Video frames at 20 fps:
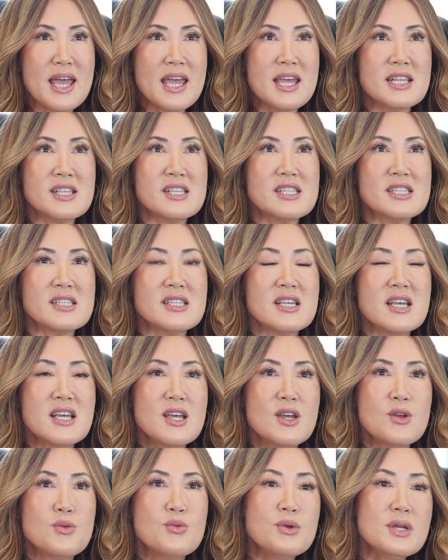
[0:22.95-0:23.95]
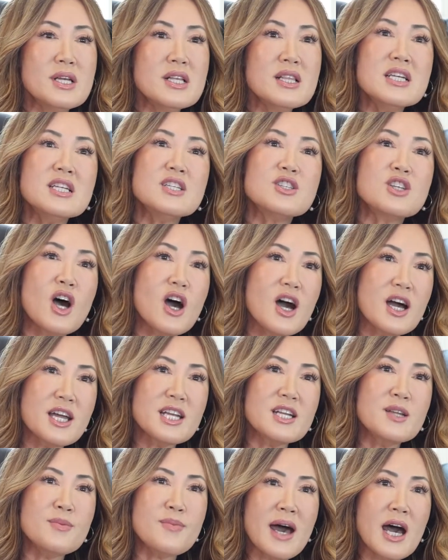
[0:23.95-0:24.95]
It's really
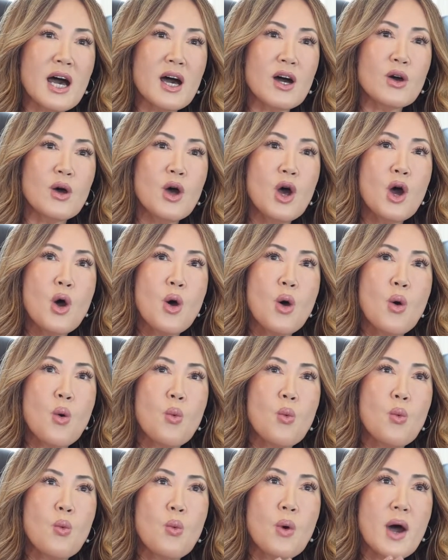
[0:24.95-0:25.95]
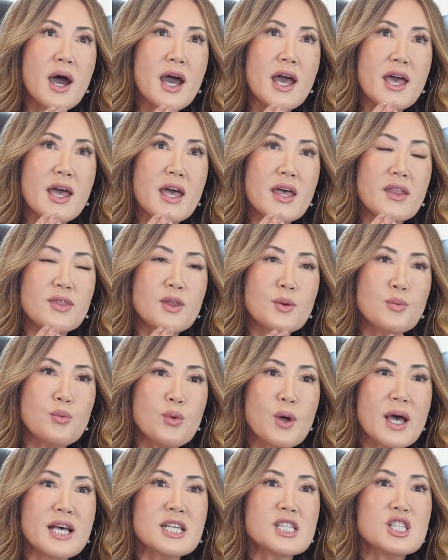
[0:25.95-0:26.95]
talking about what the
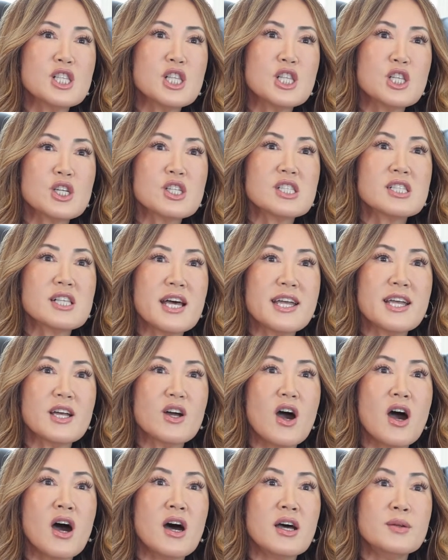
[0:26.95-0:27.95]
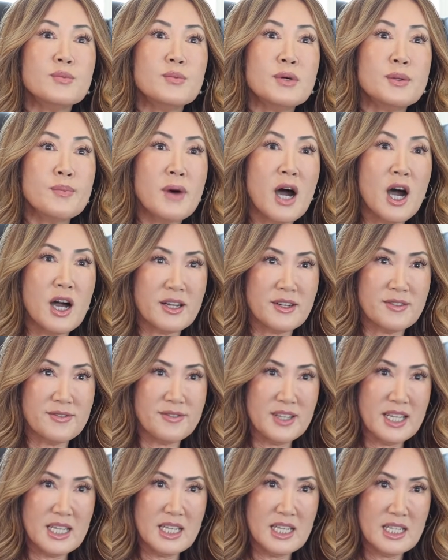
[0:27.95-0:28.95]
breast looks like on
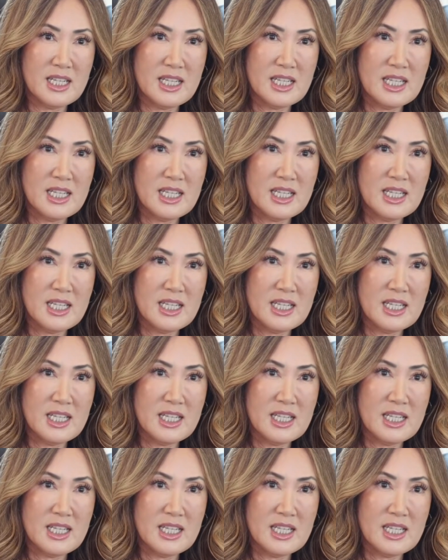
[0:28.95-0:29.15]
mammography.